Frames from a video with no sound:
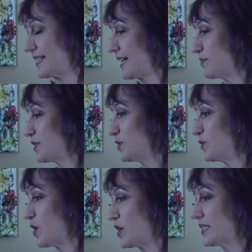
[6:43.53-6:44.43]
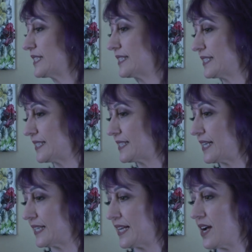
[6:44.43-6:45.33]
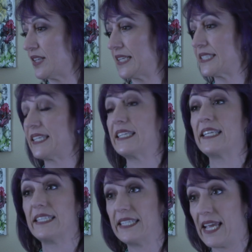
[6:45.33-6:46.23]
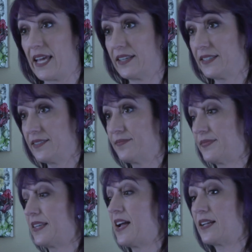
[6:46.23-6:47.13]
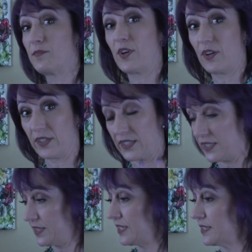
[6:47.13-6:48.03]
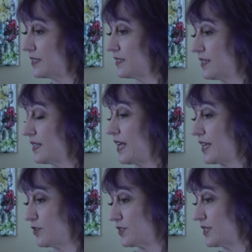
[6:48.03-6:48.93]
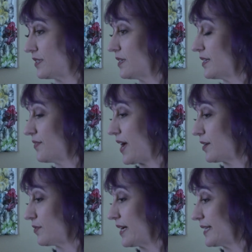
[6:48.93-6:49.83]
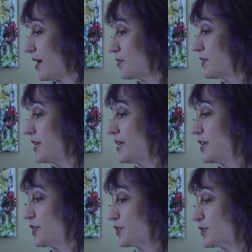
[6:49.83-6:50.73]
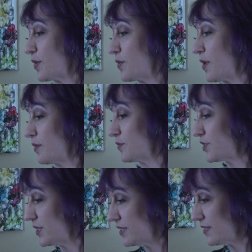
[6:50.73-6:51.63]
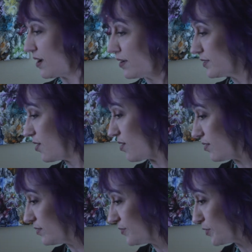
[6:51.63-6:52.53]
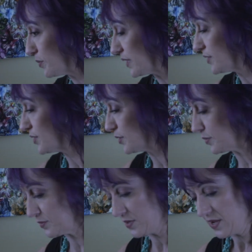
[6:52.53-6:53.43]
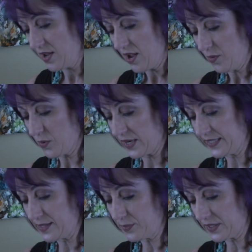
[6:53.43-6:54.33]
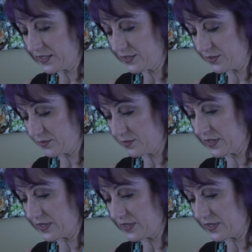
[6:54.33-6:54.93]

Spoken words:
I'm going to do long distance on a gal that's in Indiana, and I am currently in Henderson, Nevada right now. So she is on call for me to. What I typically do